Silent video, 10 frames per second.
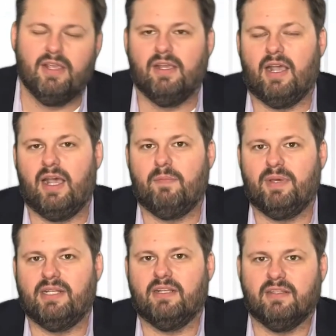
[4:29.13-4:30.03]

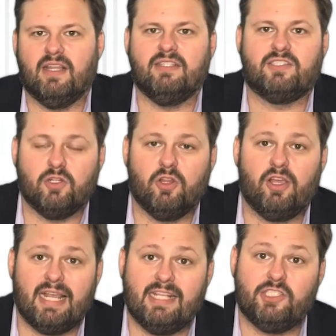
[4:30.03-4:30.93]
But so
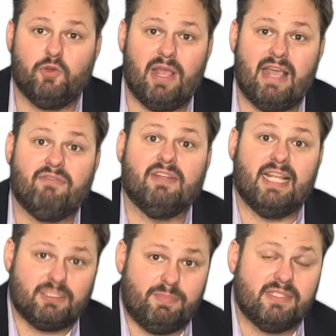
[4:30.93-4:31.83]
long as you have
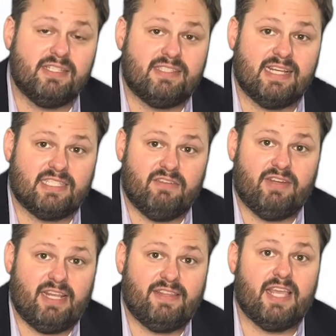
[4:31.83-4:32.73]
less business
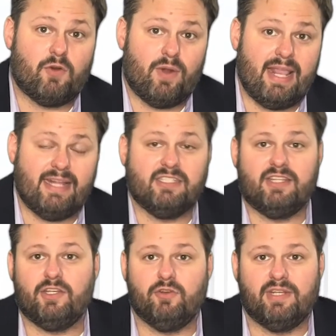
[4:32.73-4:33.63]
activity in that range
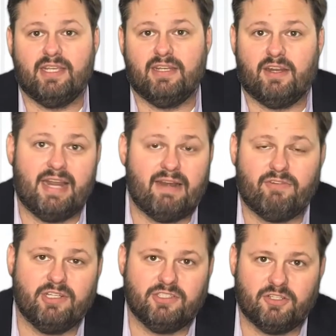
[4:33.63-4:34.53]
than you did on
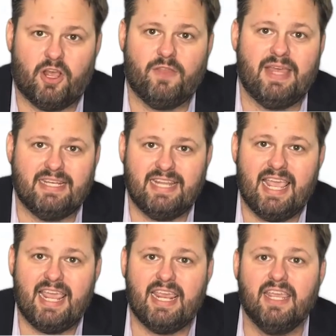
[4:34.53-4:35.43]
average on that
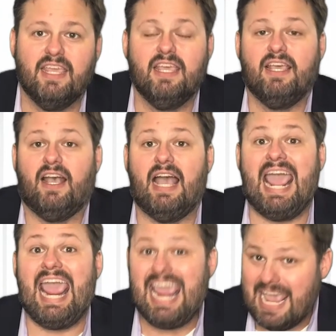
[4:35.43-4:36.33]
day,
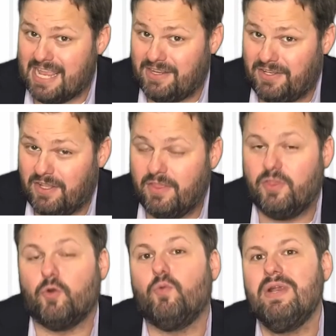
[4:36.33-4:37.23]
and
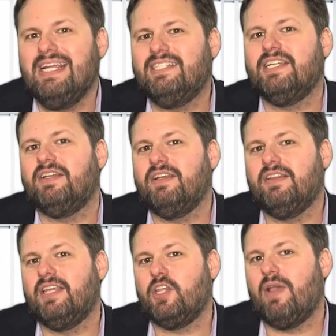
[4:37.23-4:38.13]
the reason
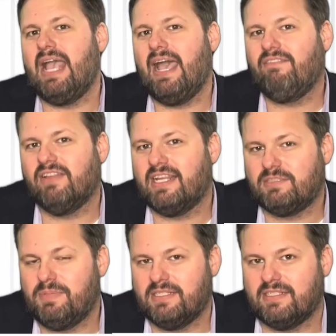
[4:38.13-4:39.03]
that you have less
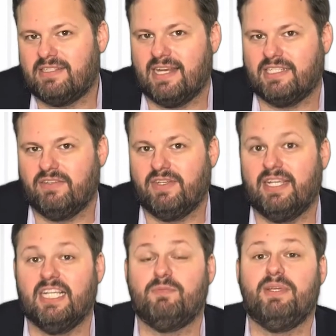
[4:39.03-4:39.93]
business activity
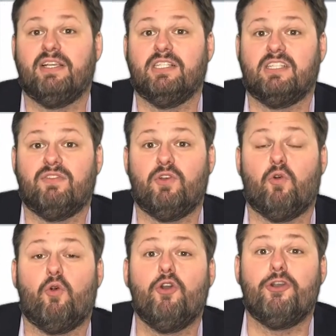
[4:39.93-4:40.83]
is because of an
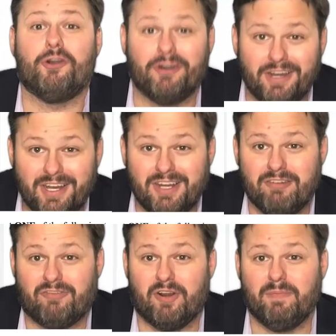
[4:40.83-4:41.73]
order
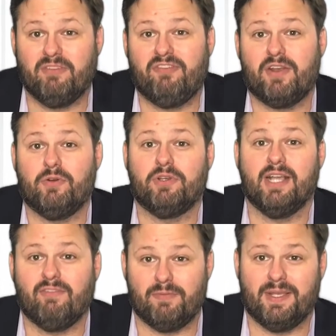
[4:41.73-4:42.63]
from the federal
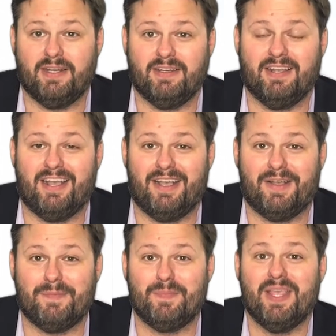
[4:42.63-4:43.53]
government, and